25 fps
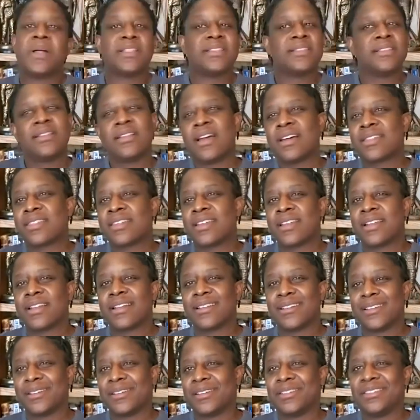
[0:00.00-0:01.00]
nothing,
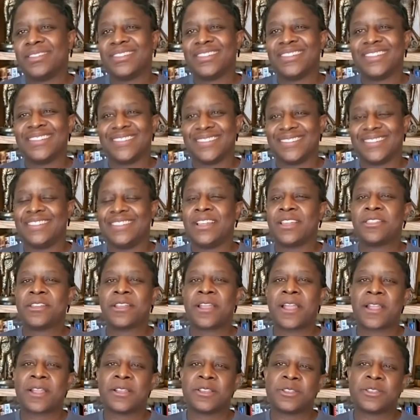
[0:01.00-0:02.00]
nothing
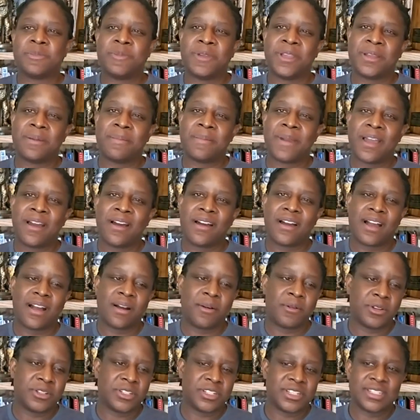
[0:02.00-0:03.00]
I could speak about. I
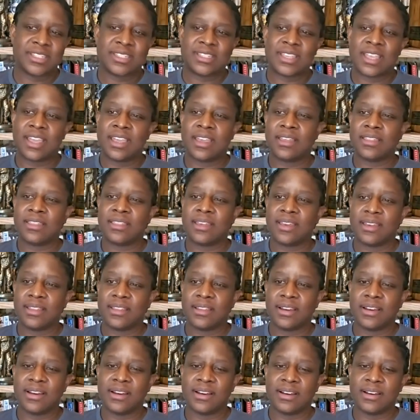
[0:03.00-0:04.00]
will just say that,
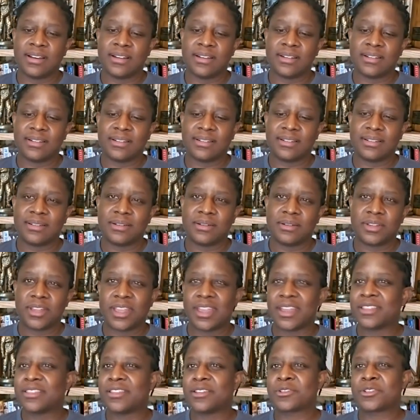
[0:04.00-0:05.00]
uh,
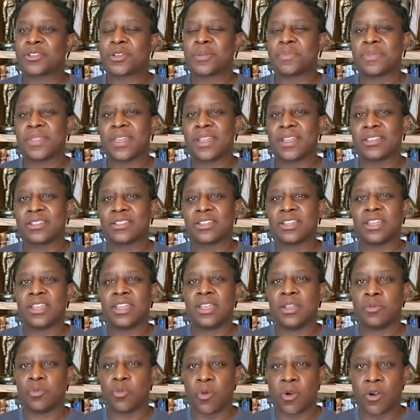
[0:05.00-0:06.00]
yeah, there's some things
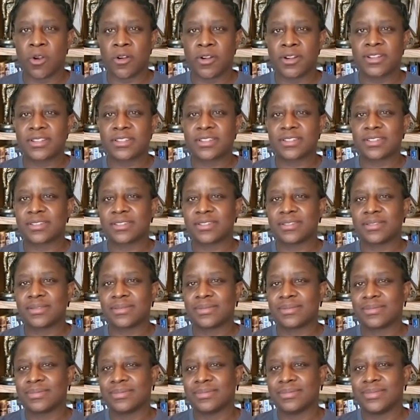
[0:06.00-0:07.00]
in works.
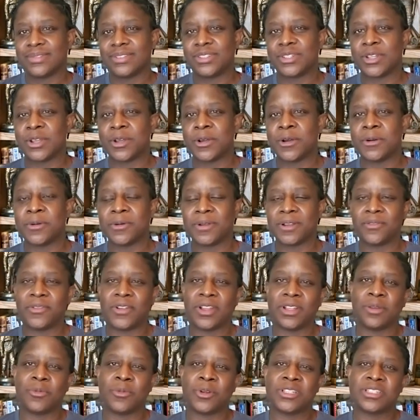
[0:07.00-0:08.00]
So if
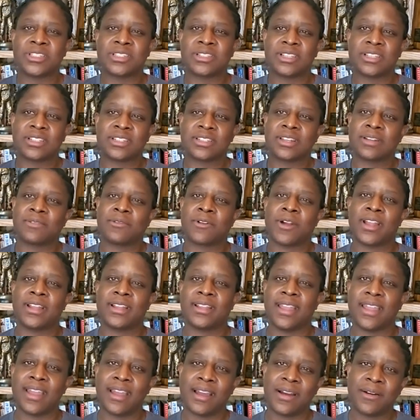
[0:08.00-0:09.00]
anyone's listening right
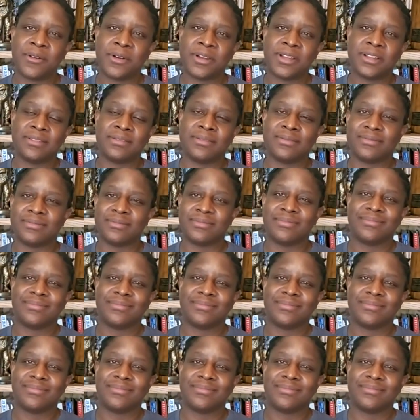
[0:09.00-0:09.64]
now and